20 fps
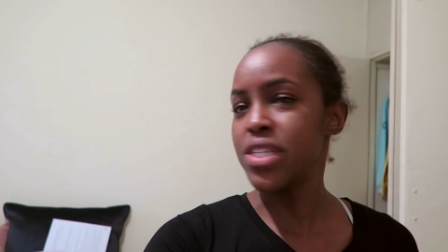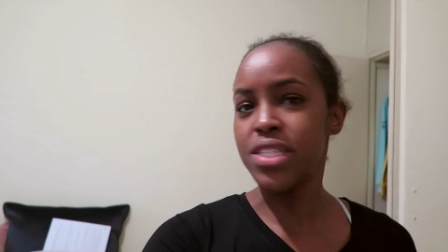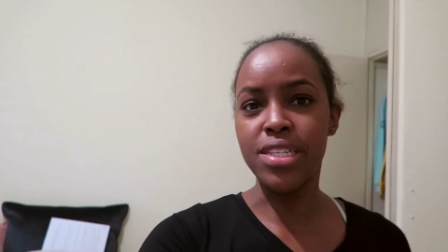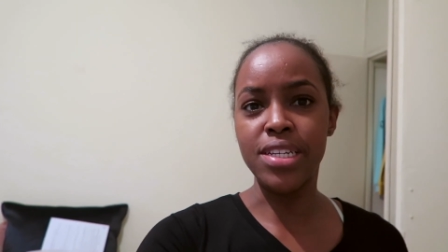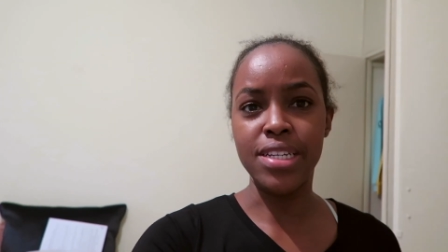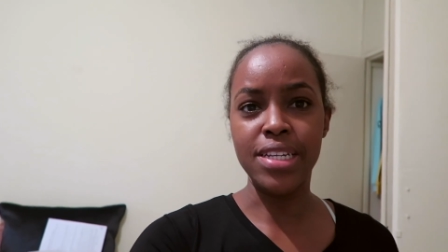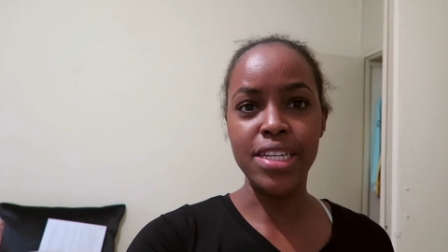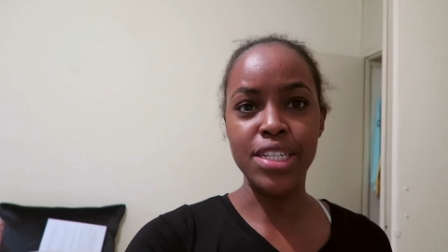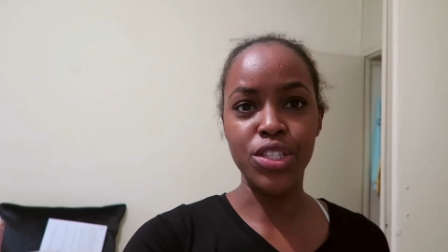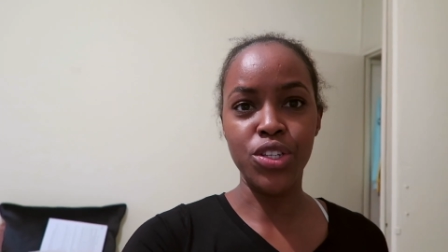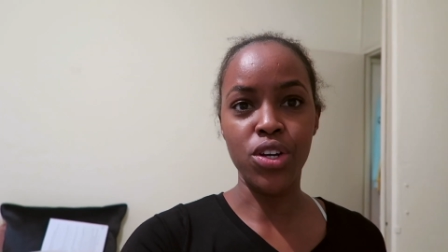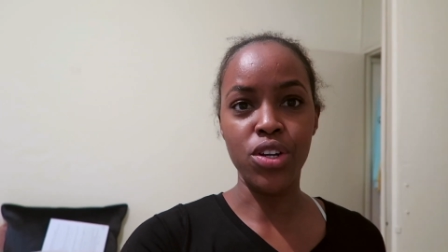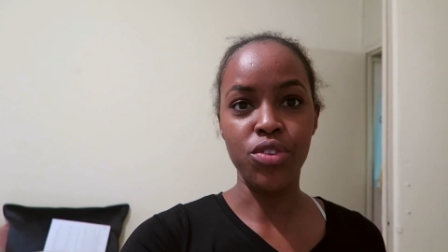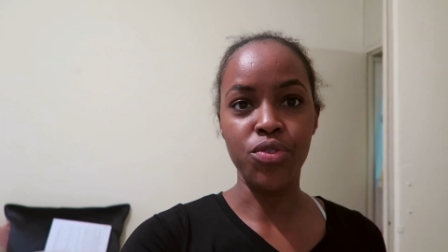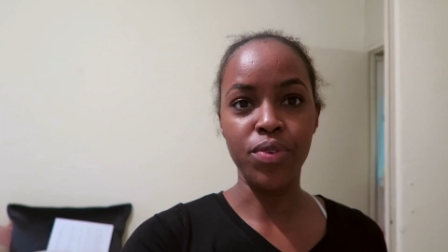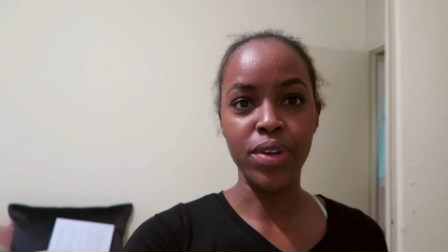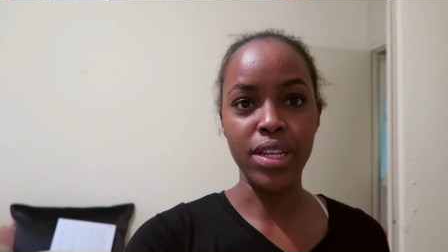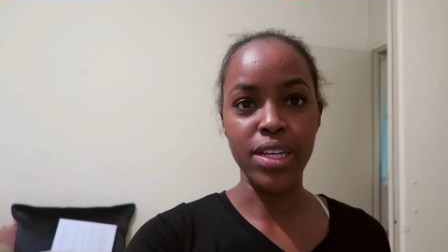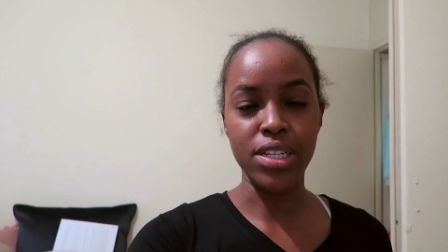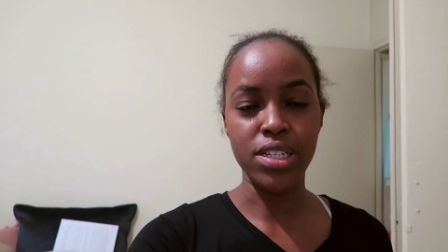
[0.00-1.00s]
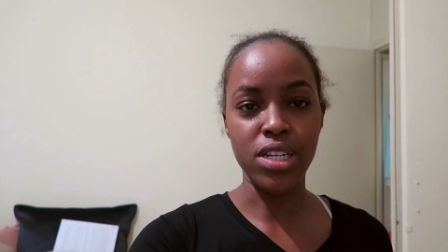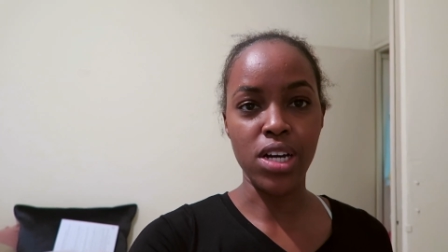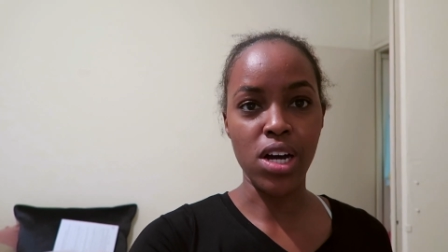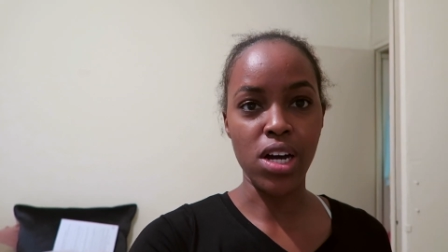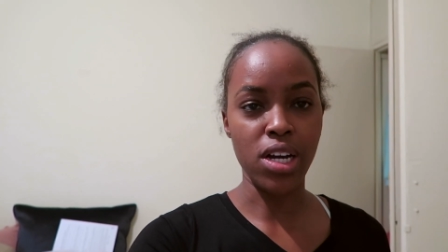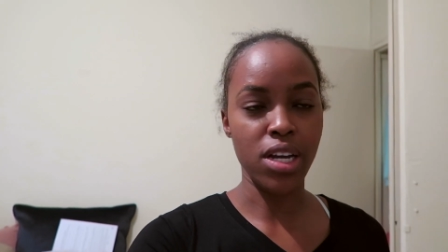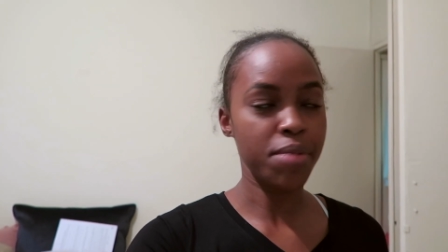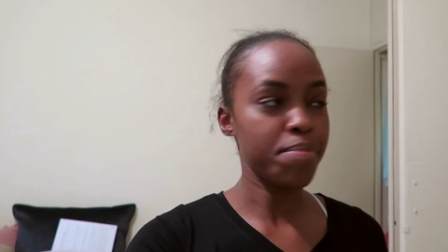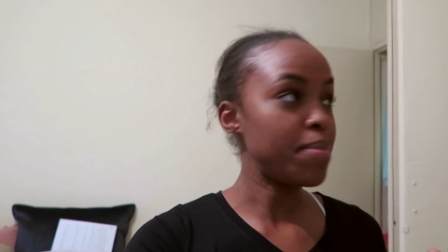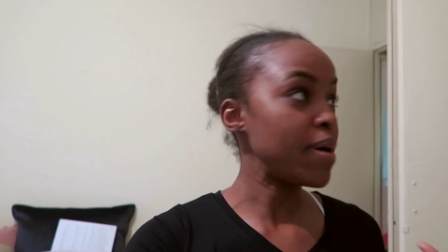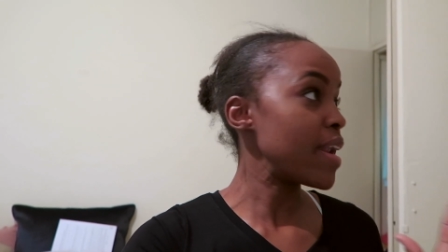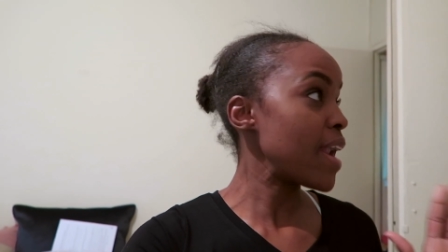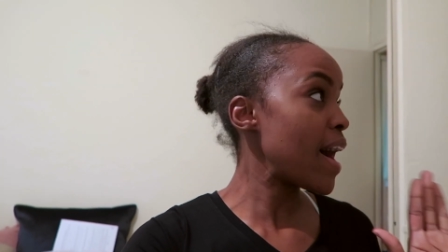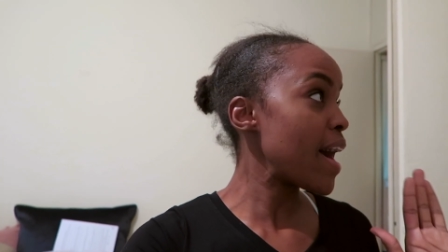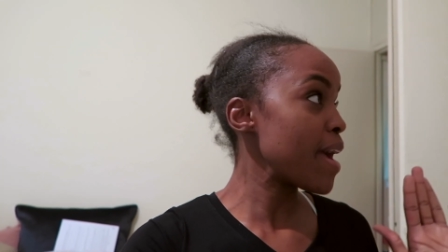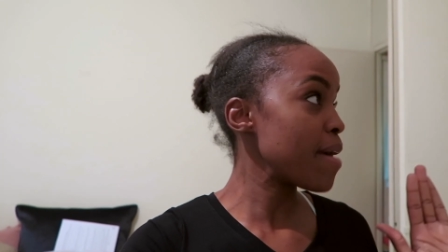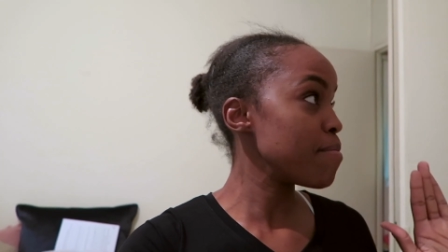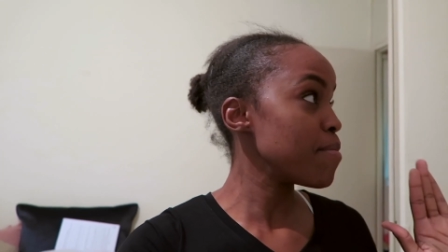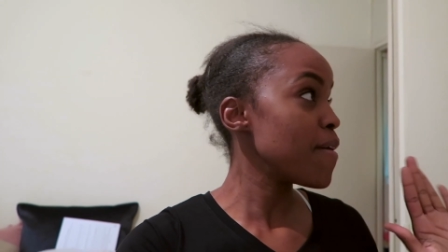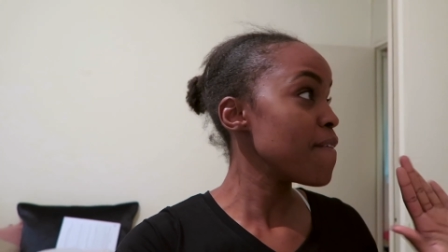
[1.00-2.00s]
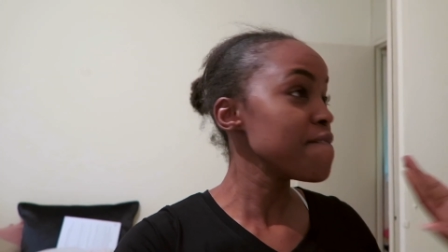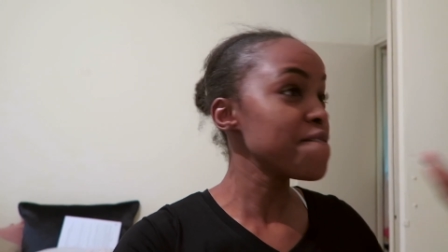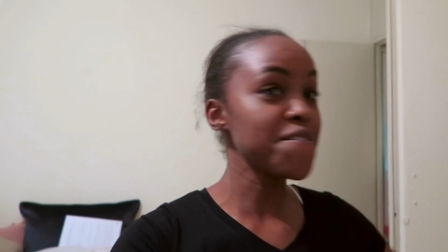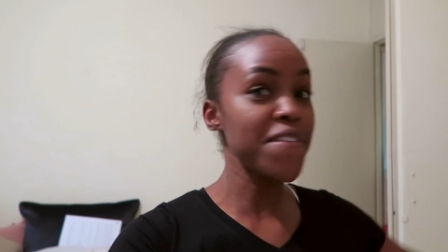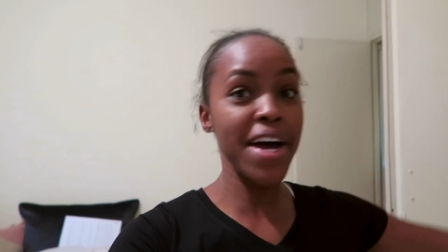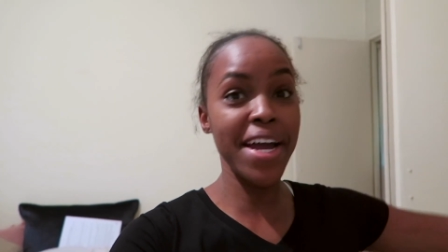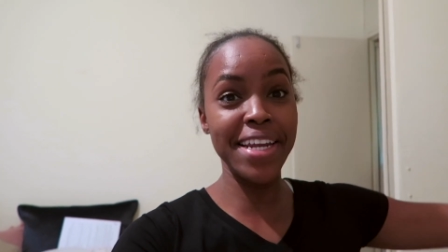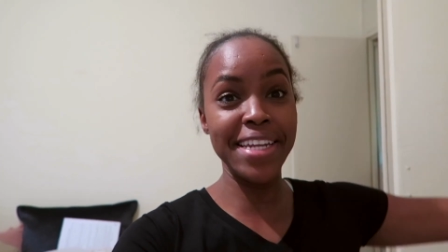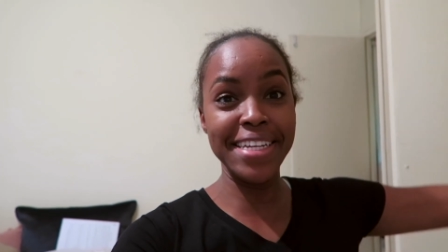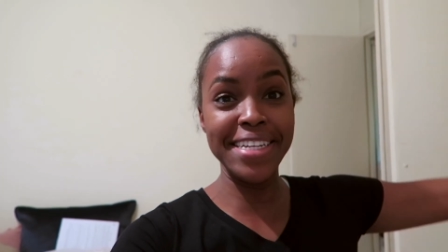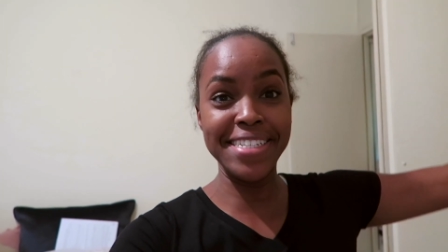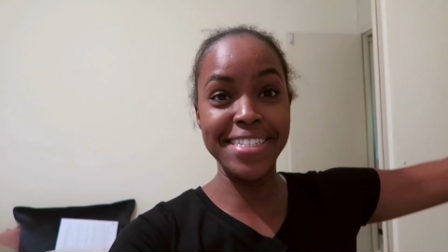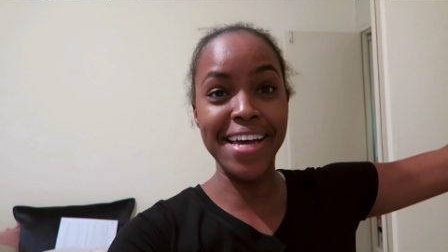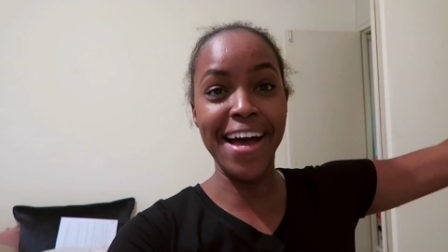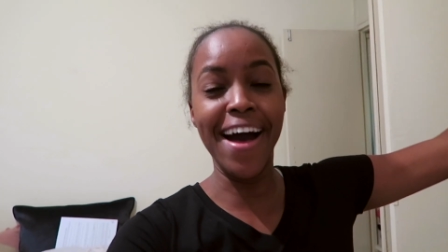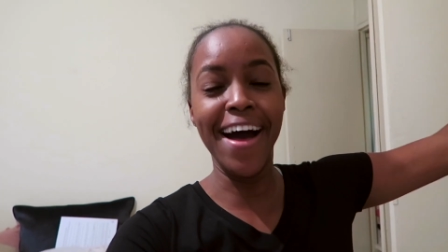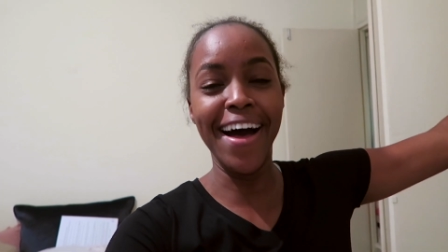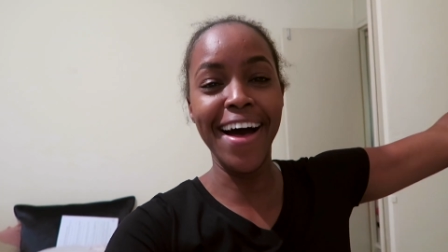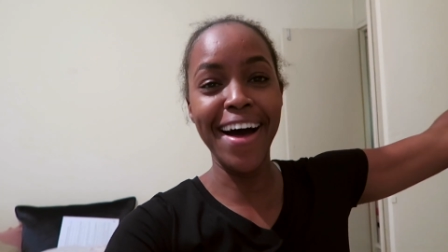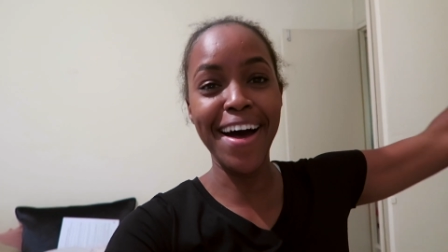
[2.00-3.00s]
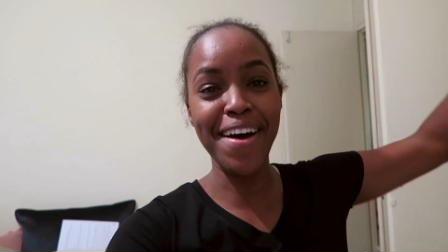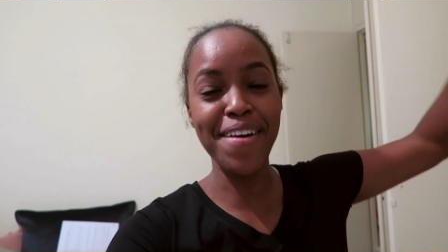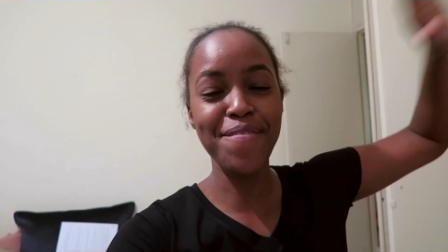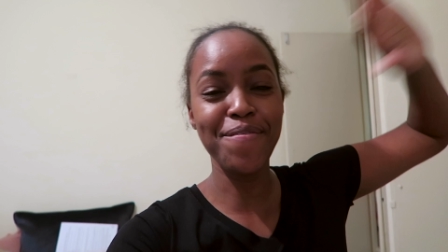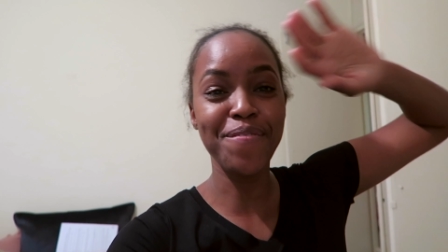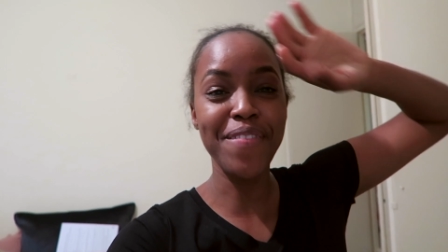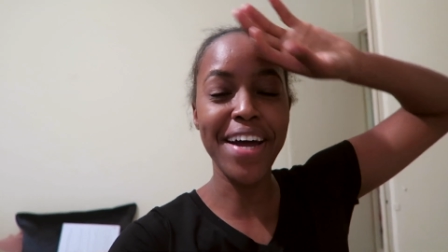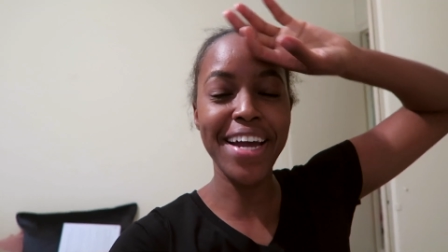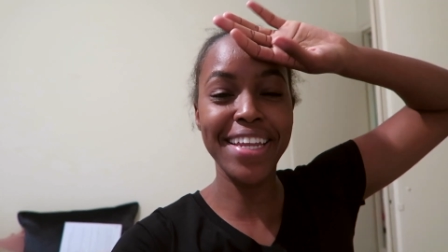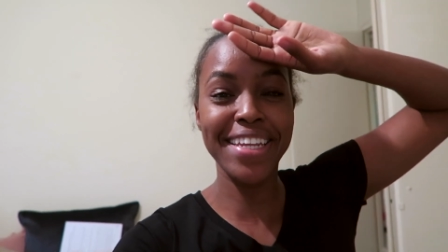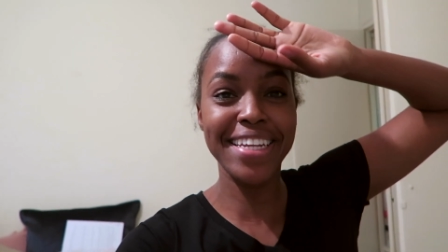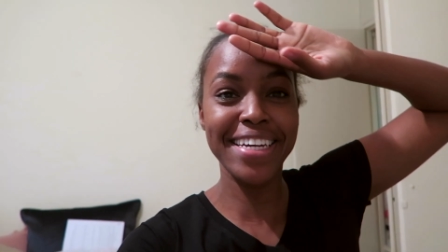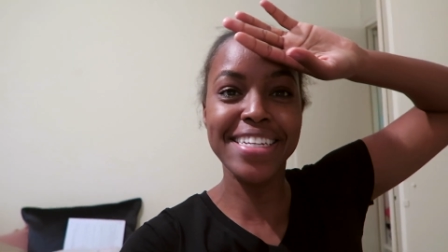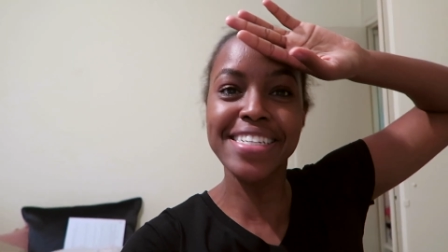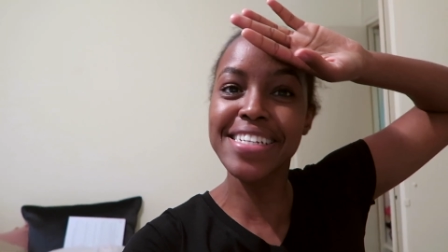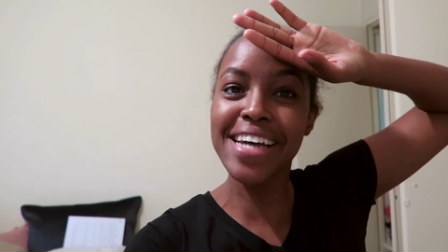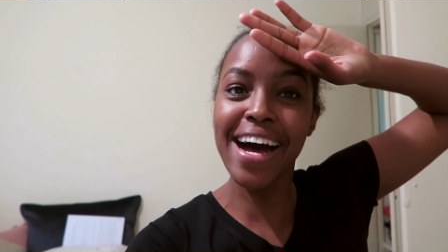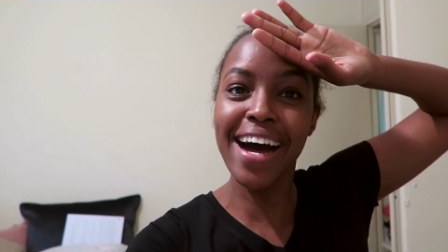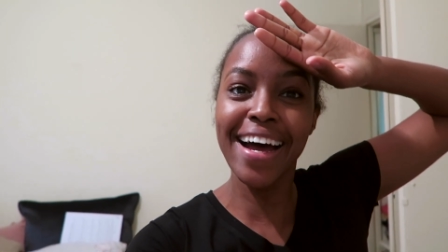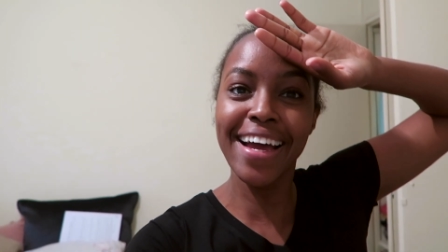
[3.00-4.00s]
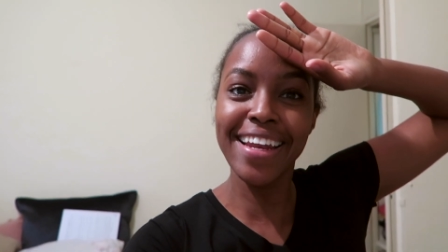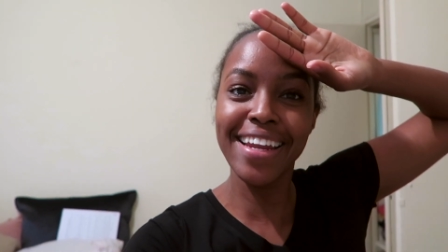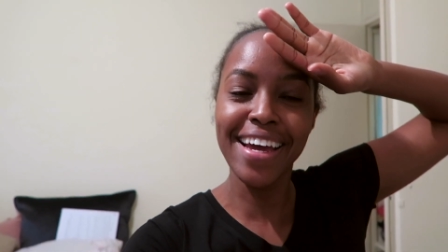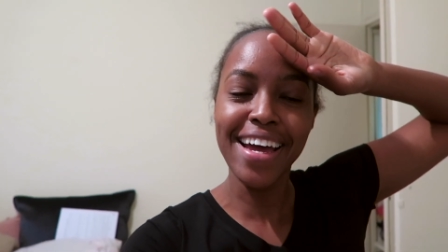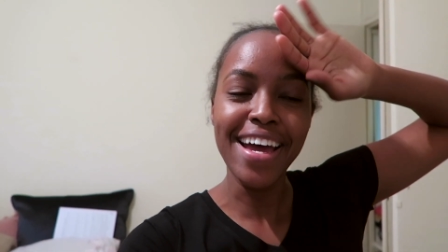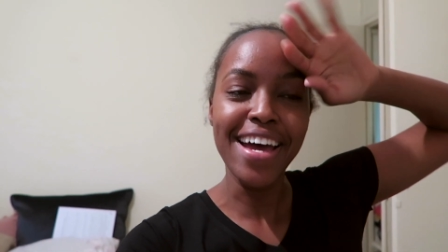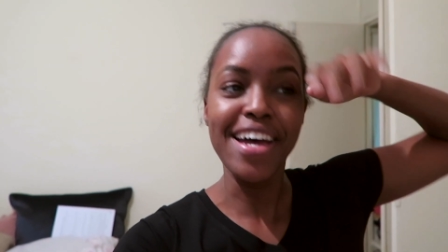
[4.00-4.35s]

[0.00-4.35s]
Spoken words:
It's gotten really dark, but I'm finally done.